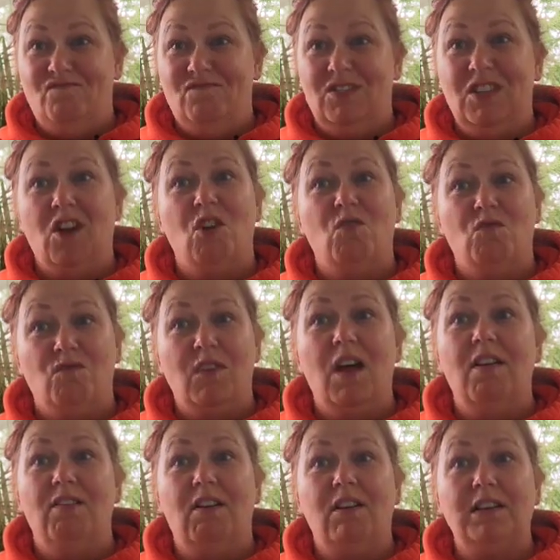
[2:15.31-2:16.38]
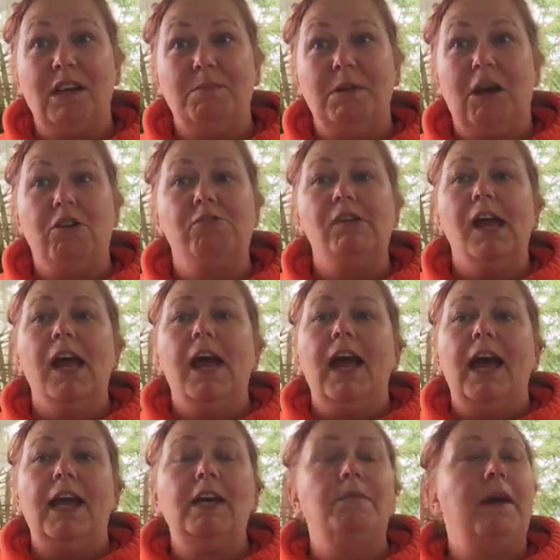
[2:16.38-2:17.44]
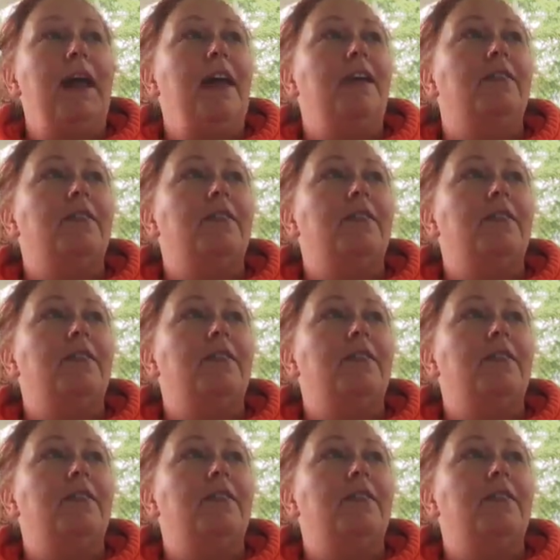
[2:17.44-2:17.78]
So a long time ago. Anyway,